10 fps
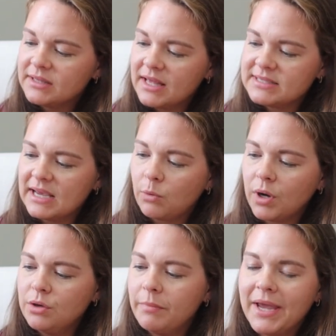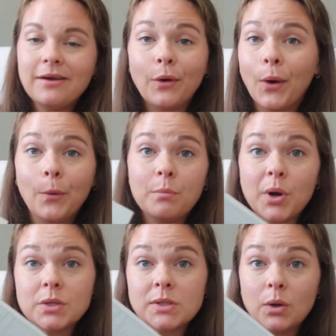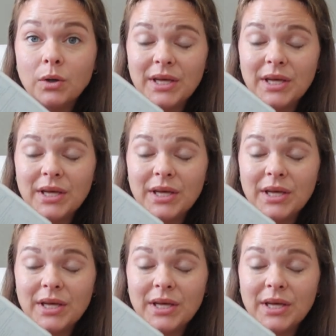that's like where you make your own personal